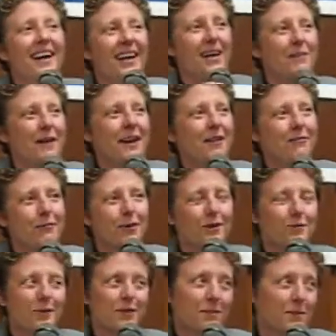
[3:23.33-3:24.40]
I have
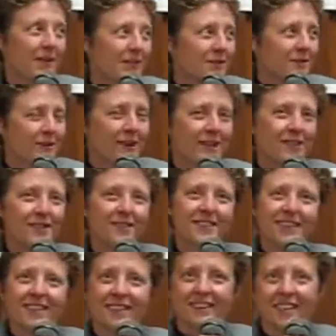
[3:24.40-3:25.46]
worked with
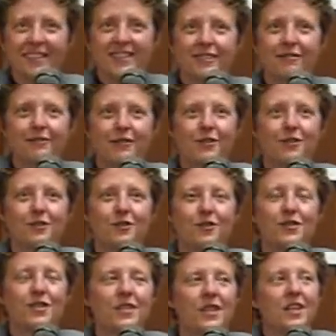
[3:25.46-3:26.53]
administrators and elected
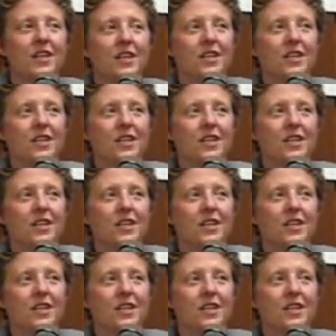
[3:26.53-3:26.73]
officials